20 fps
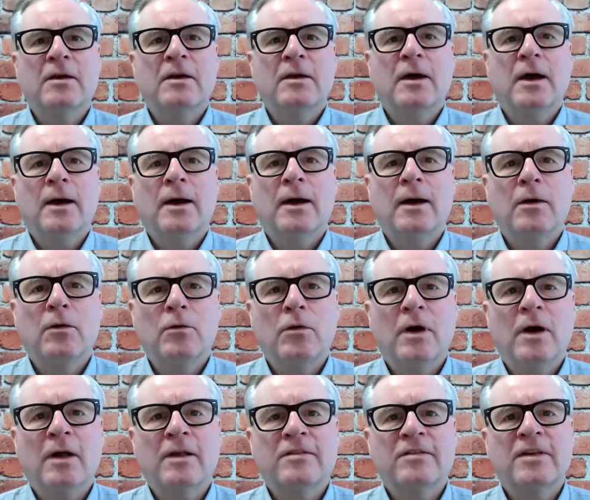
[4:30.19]

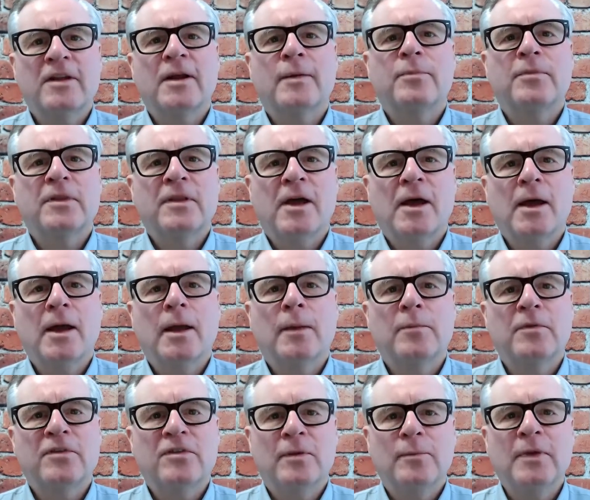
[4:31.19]
I'll set up times
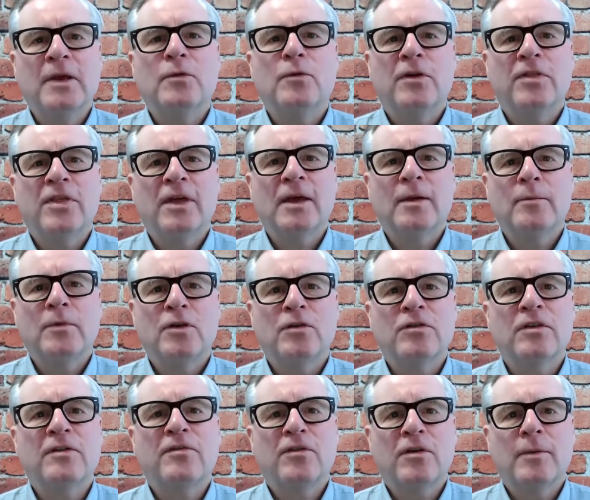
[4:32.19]
to meet with them, usually
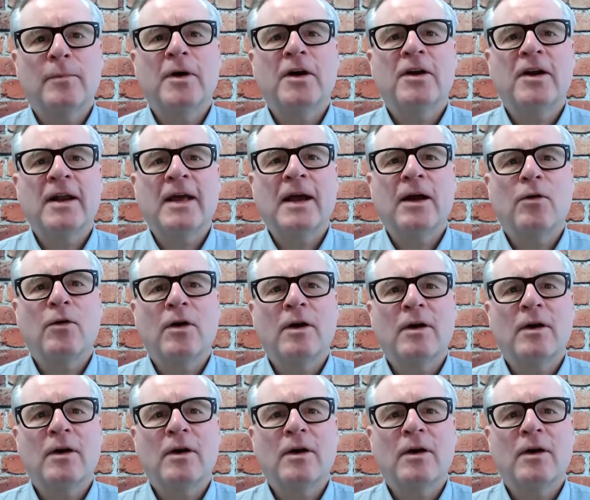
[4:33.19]
for about an hour.